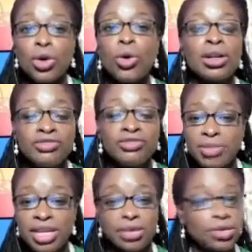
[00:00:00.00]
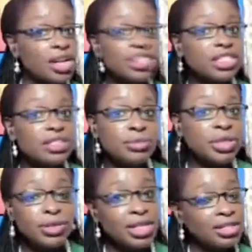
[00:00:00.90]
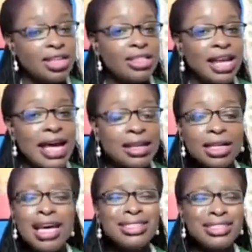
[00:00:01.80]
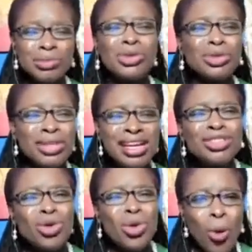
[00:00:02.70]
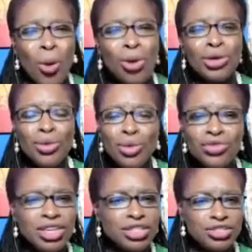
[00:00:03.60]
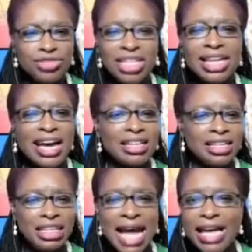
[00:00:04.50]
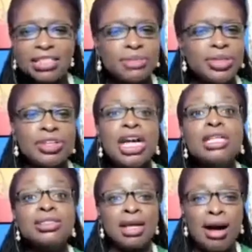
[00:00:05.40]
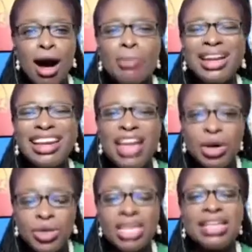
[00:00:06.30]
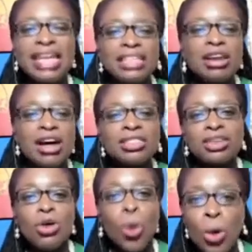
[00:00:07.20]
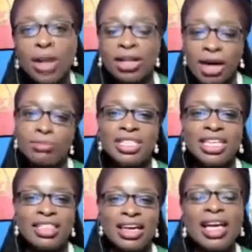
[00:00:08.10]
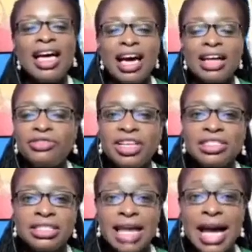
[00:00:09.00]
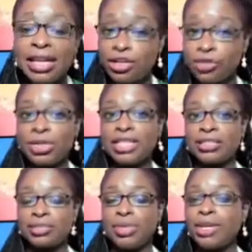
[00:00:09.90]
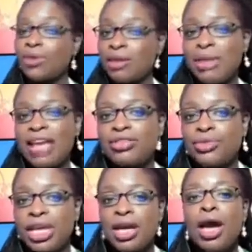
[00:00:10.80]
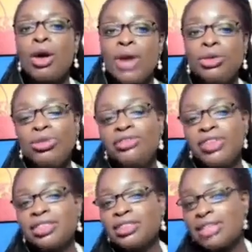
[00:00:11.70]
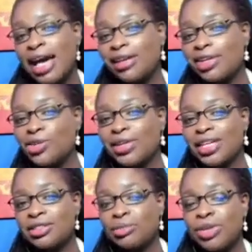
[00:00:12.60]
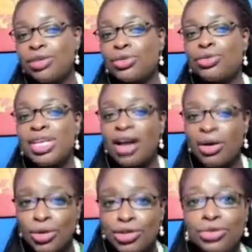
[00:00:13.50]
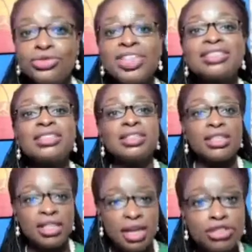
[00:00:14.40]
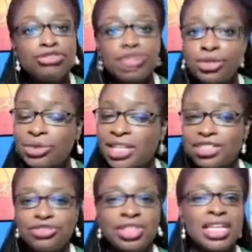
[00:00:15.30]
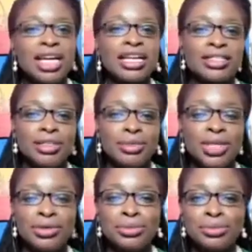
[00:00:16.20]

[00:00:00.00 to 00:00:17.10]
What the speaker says: all of Tobago, not just Tobagonians on the island, Tobagonians all over in Trinidad, in the diaspora, to come, let us all come together and fix this island known as Tobago. And by the way, when we fix this island known as Tobago, we are also fixing the country known as Trinidad and Tobago.